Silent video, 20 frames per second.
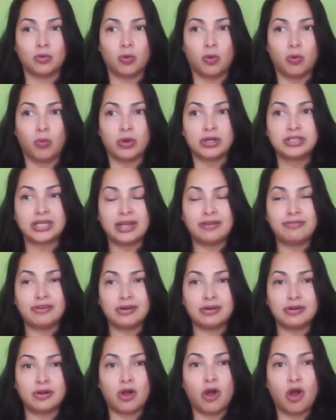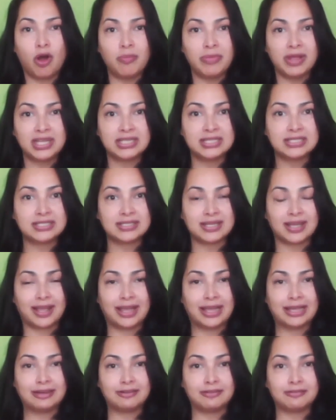whatever comments
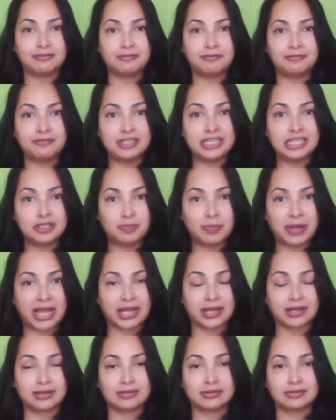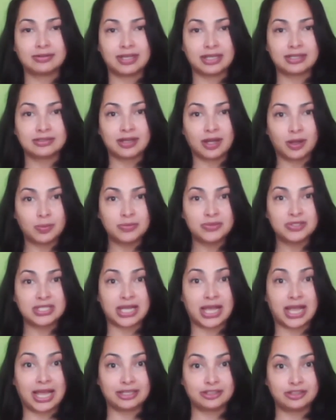and feedback that comes
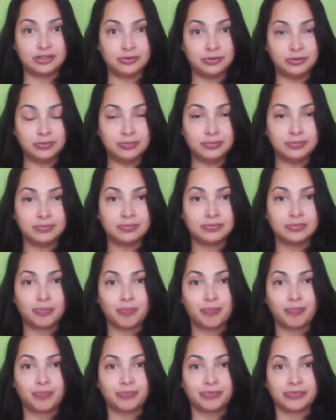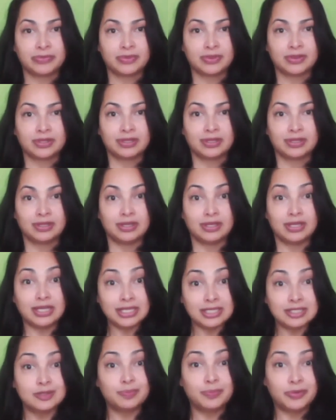at you
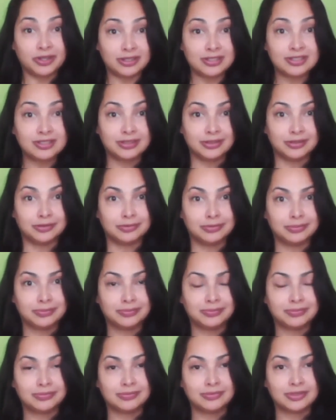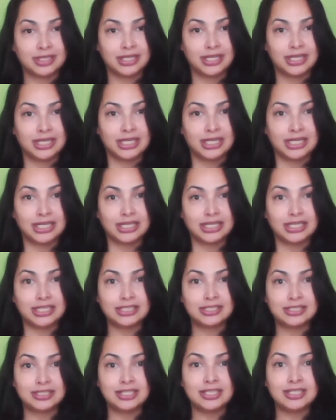is personal.
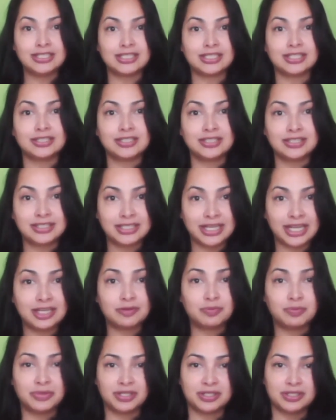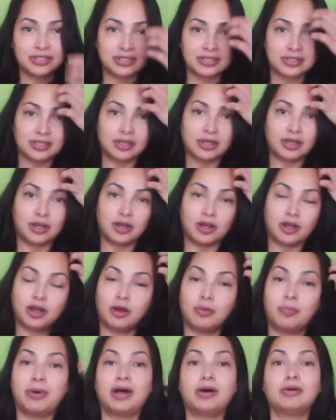It is a statement
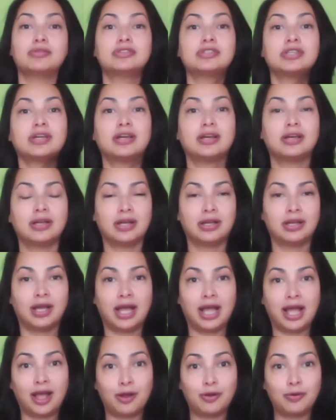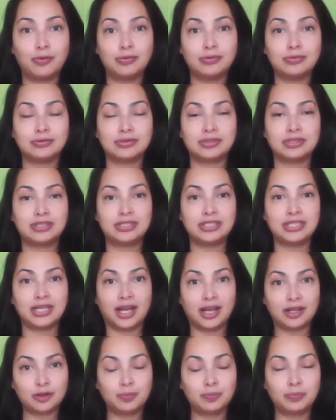about how the
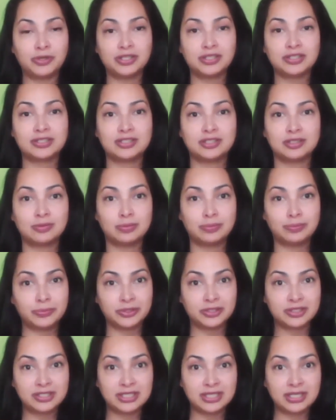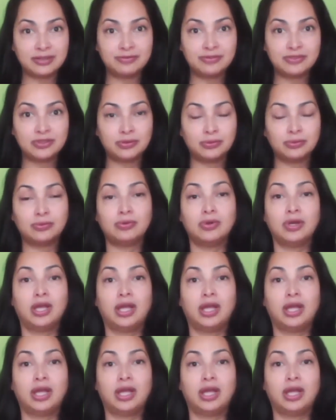other person perceives you,